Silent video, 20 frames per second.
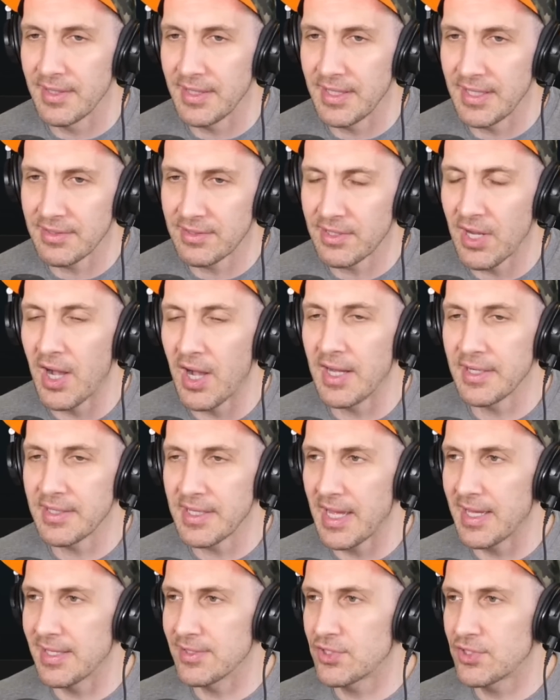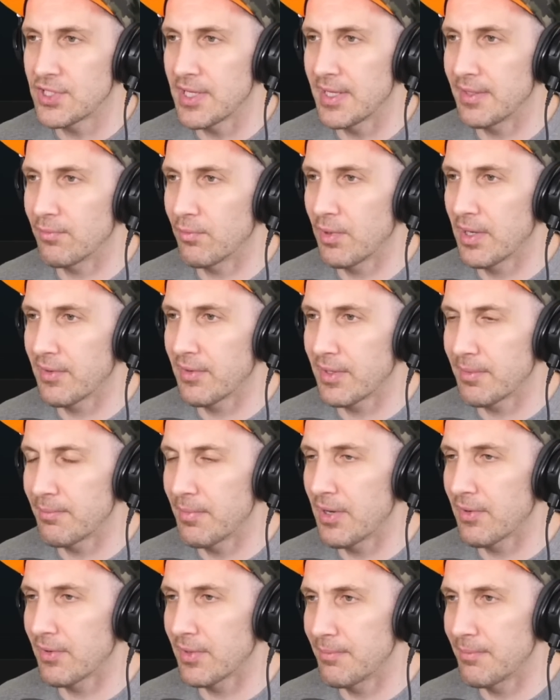and Kanye and shit wearing
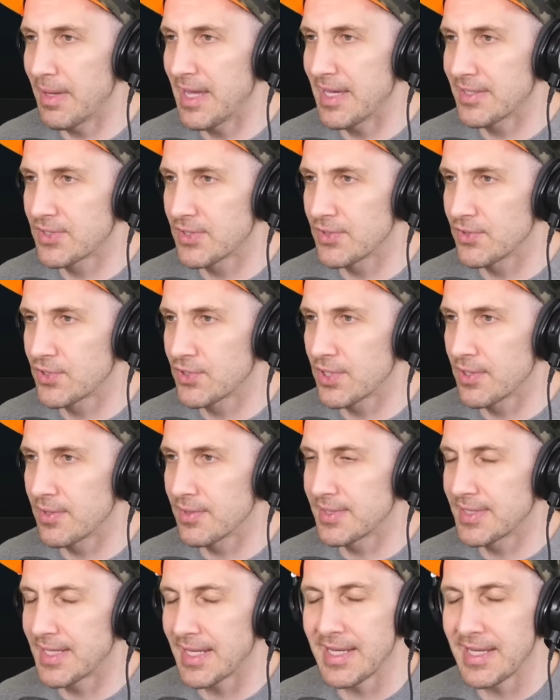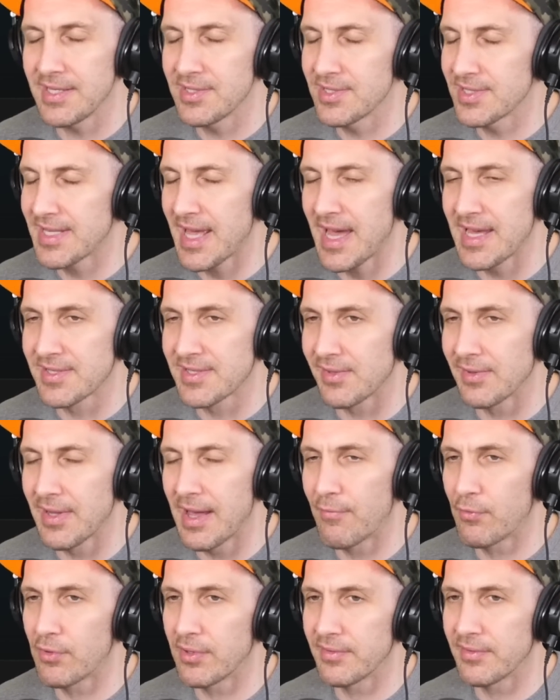Marilyn Manson shirts. He just has a
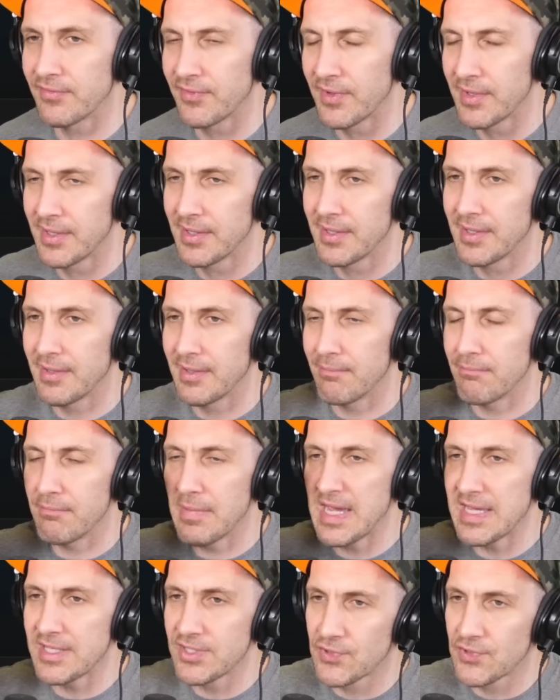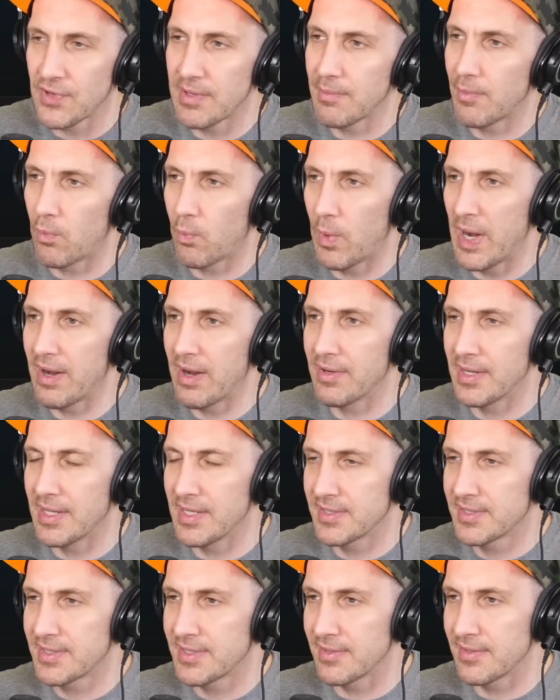level of mainstream
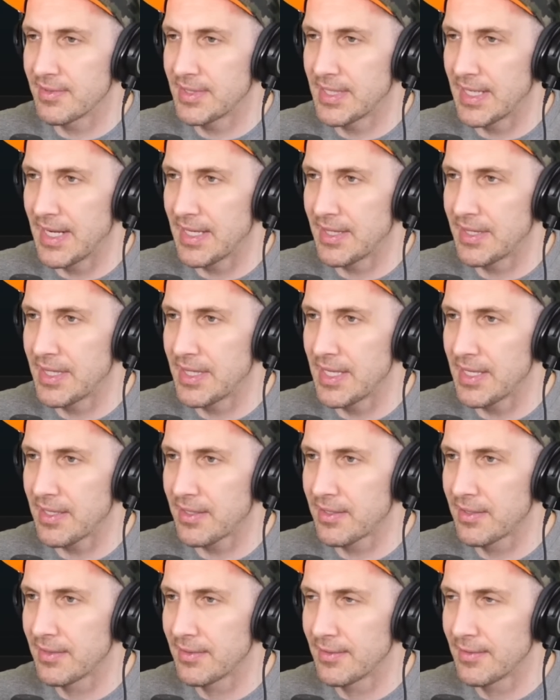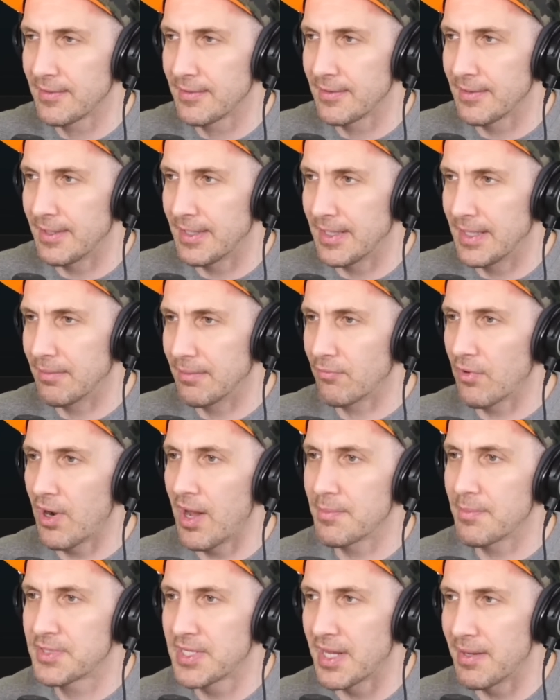awareness that I think um,
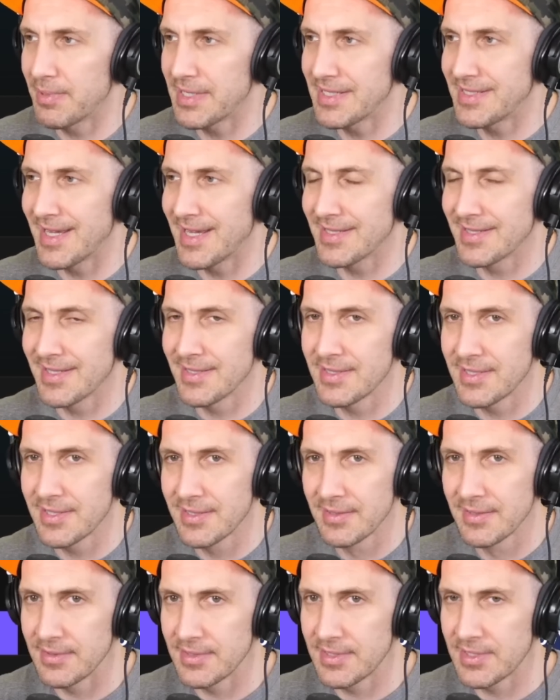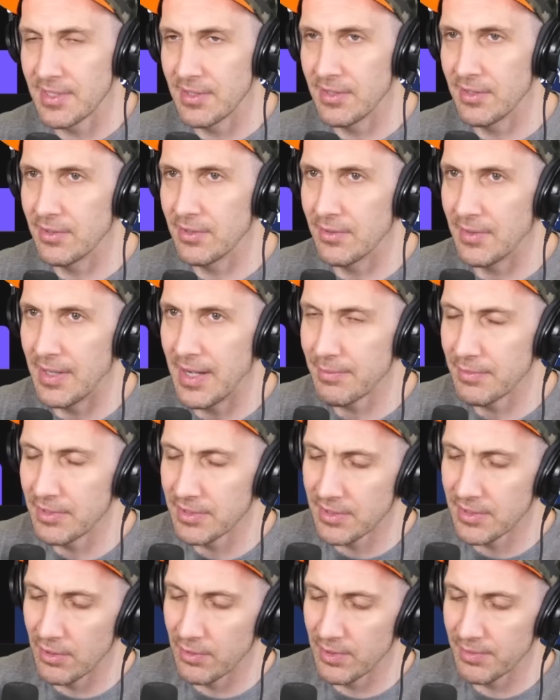Rob Zombie doesn't. So I'm
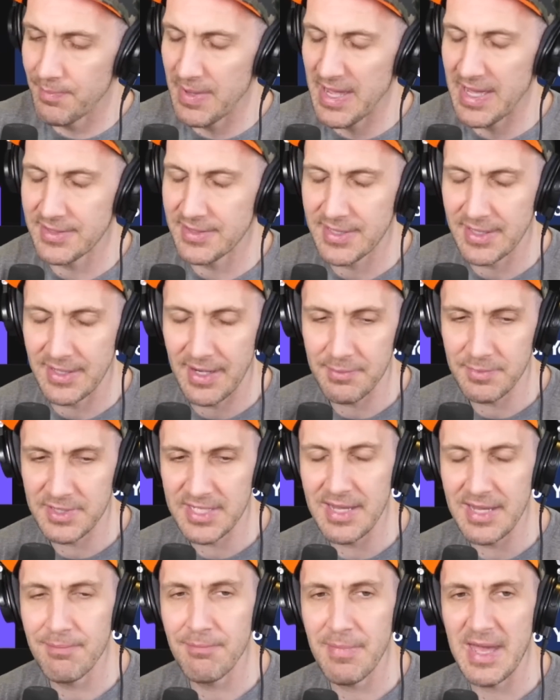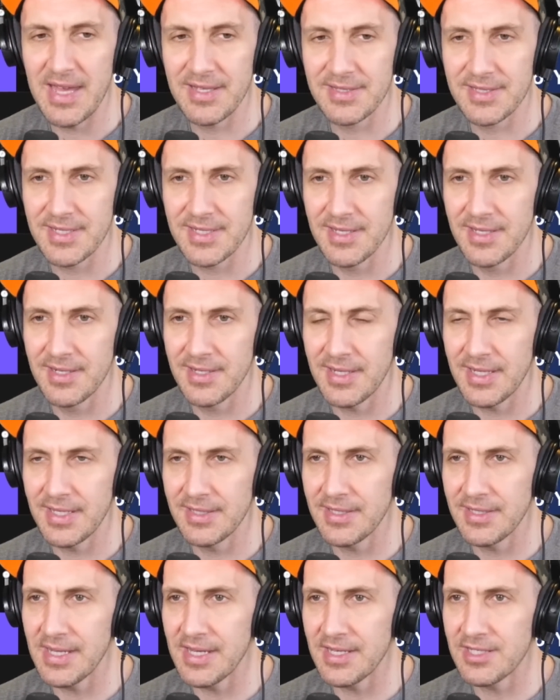going to go with Manson. I'm saying Manson
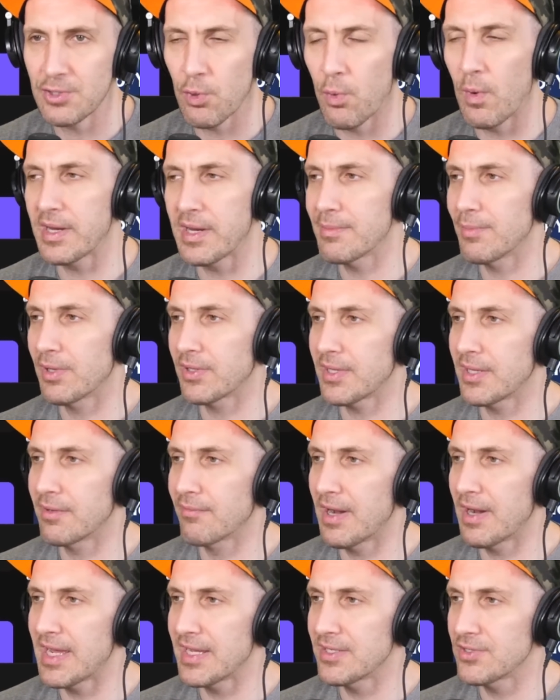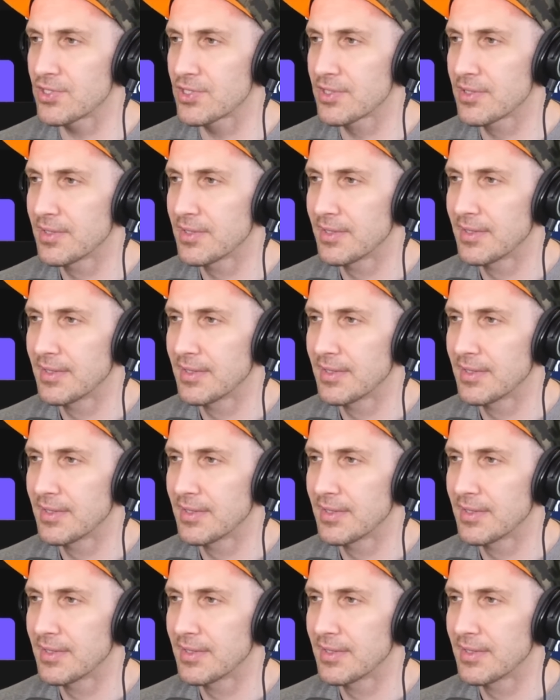in the 20 million range